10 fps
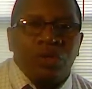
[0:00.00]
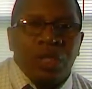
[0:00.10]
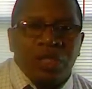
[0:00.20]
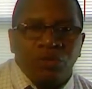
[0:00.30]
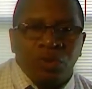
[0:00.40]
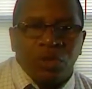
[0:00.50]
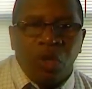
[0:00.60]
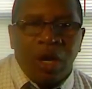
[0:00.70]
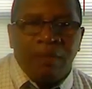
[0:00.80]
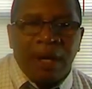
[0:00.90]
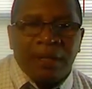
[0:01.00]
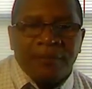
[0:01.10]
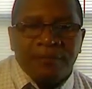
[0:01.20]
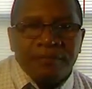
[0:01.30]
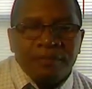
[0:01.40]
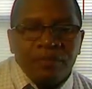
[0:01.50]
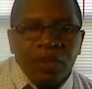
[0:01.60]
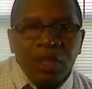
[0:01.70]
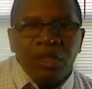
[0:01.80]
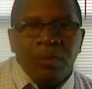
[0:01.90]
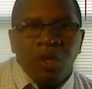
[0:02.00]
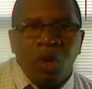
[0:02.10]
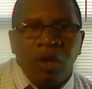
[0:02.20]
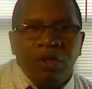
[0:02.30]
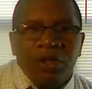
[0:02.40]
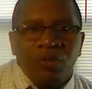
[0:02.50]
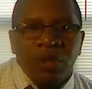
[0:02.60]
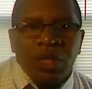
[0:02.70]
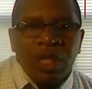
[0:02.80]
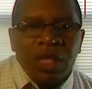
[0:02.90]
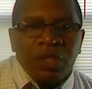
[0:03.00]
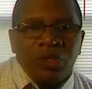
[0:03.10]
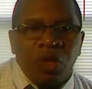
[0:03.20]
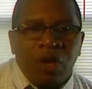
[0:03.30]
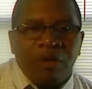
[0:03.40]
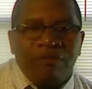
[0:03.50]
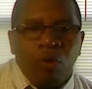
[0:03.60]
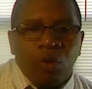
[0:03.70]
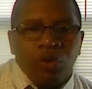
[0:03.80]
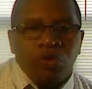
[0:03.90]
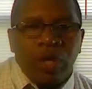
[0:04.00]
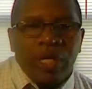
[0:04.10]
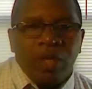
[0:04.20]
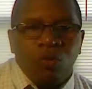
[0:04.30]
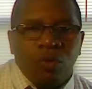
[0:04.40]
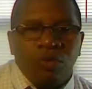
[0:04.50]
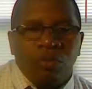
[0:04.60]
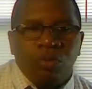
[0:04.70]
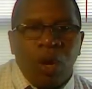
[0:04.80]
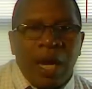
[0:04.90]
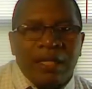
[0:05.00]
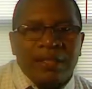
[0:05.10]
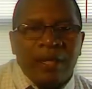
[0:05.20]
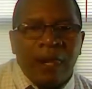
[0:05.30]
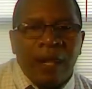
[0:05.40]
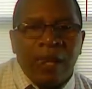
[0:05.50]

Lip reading: So I just want to talk about it. So I'm going to call this one is Target Focused Training Worth the Price.